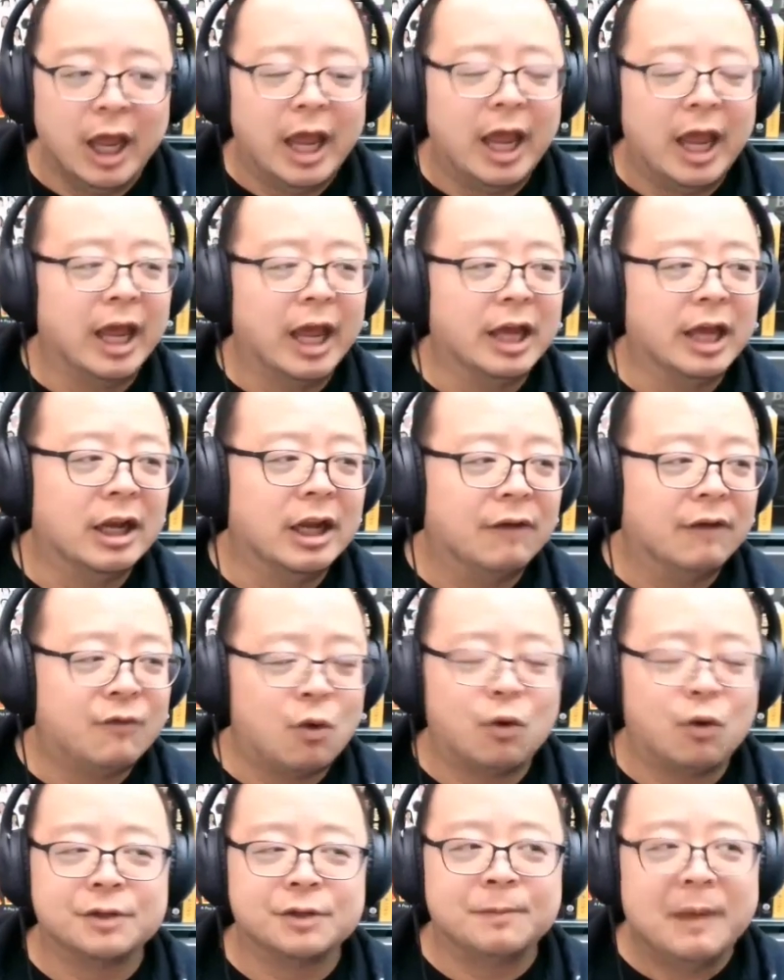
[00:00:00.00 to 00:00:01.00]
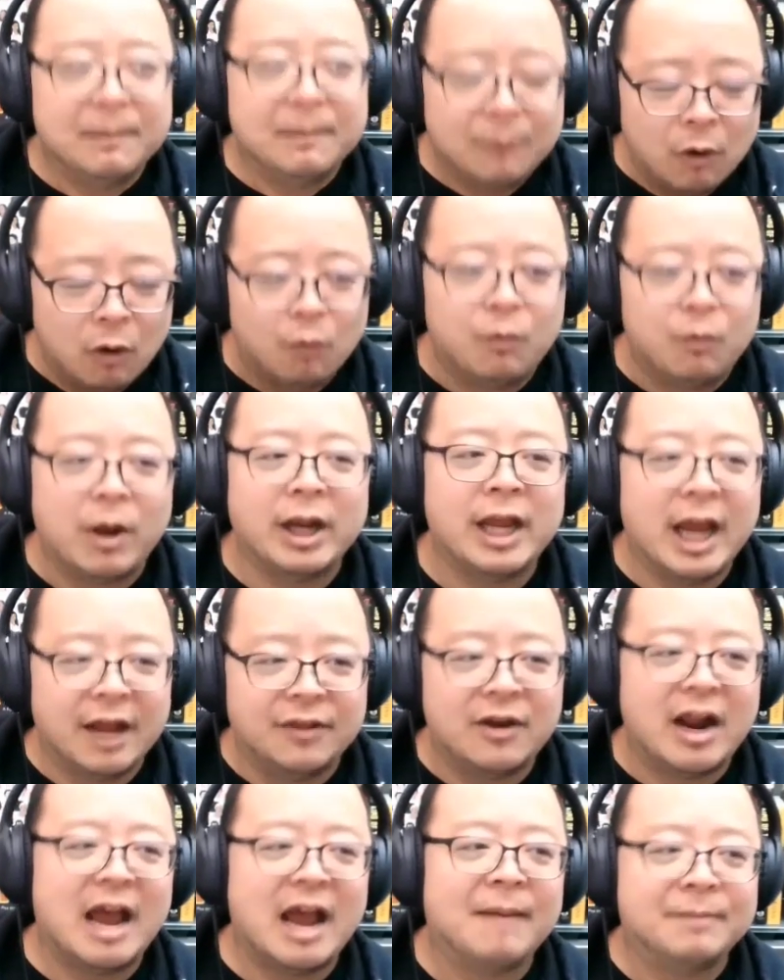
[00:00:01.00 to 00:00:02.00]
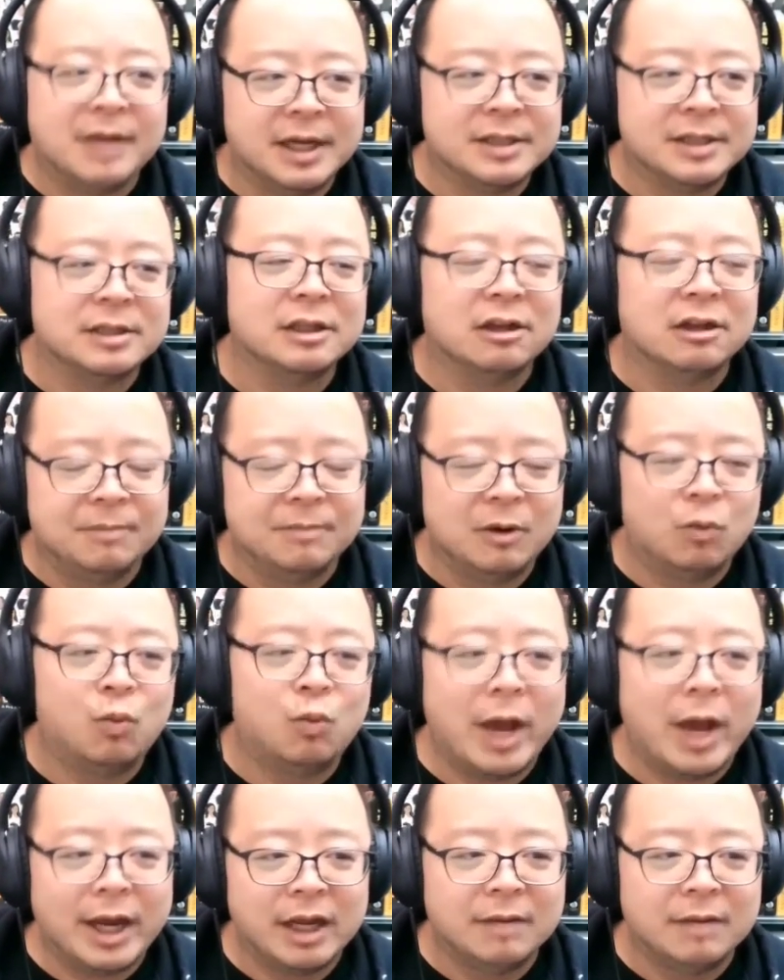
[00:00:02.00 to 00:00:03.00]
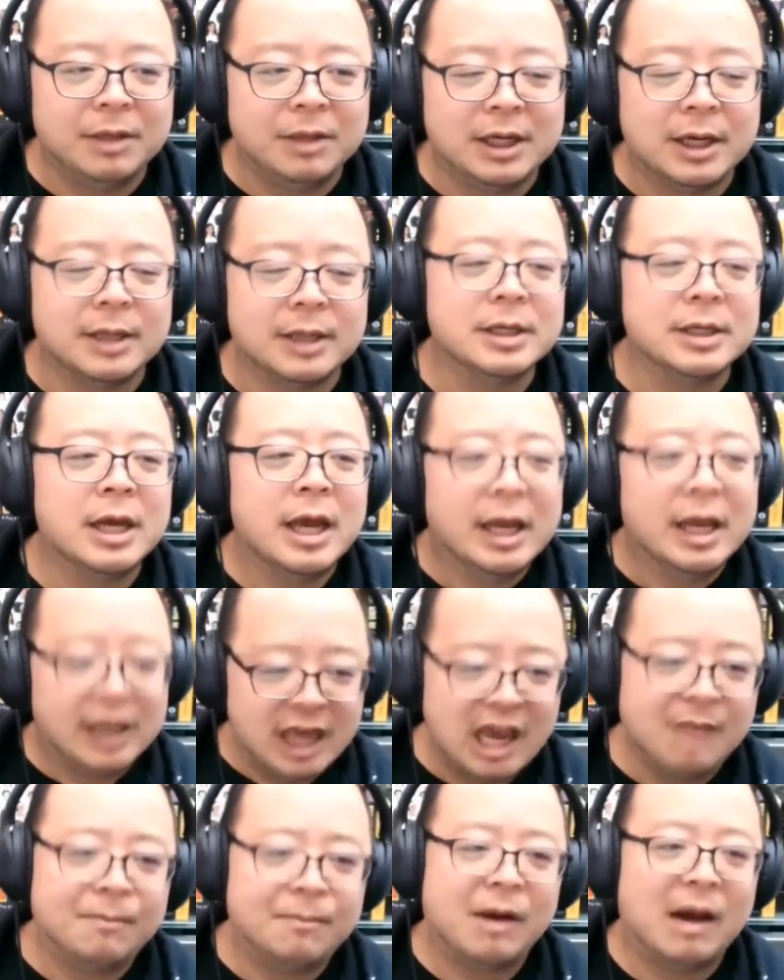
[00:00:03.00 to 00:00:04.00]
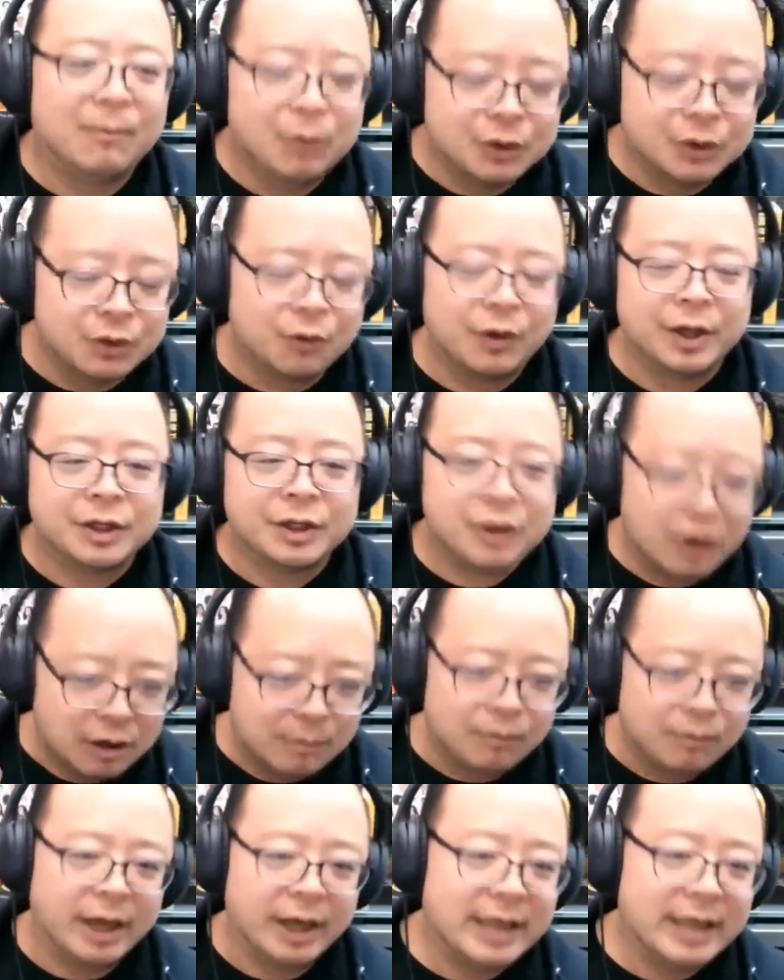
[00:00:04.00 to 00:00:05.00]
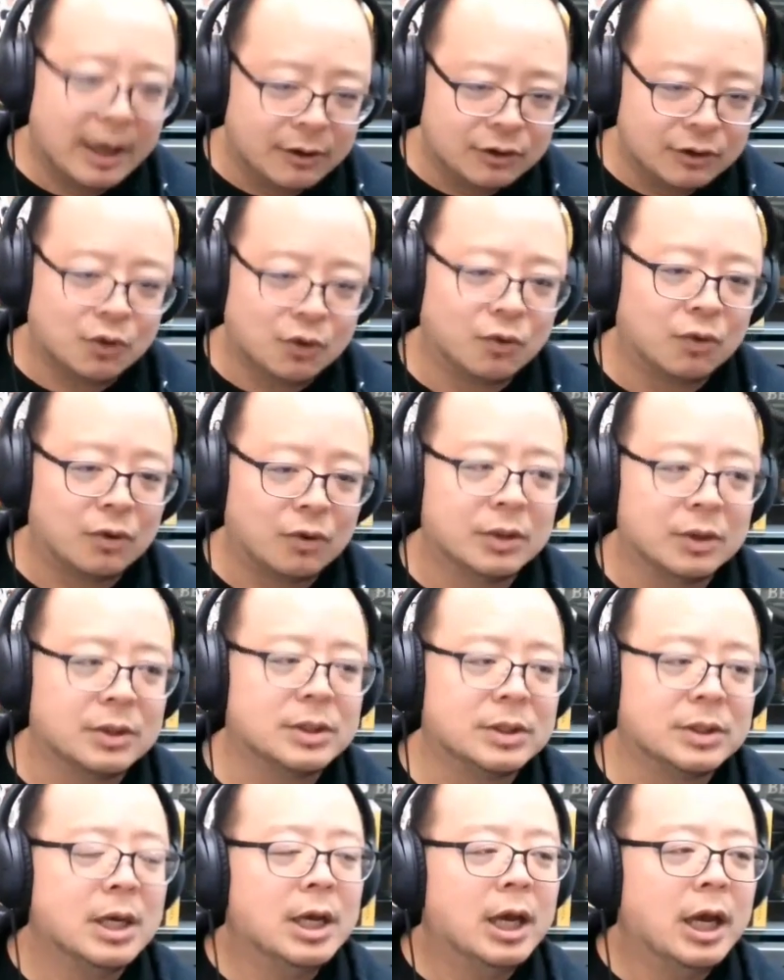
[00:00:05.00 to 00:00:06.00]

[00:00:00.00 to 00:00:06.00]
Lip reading: And course, people already had their appetites a little bit whetted because K-pop was already starting to break down doors.